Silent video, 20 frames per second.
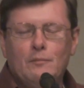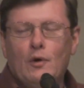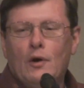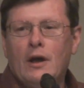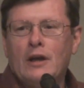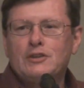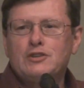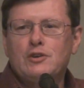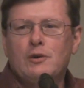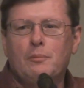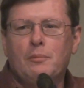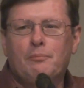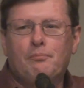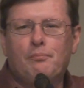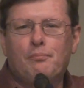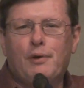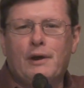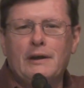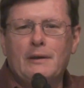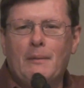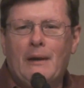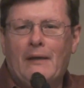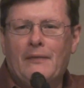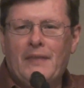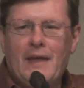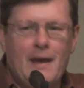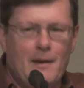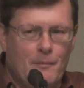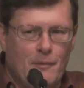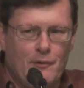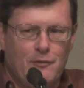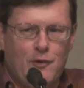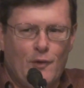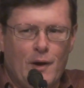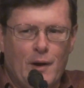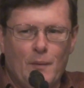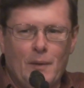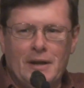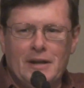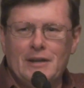Boy, I'd sure pray about that
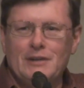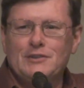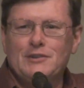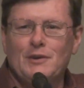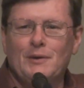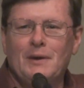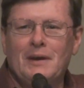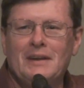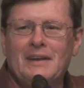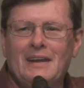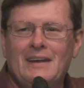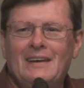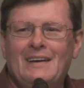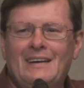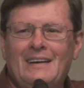before I went into it.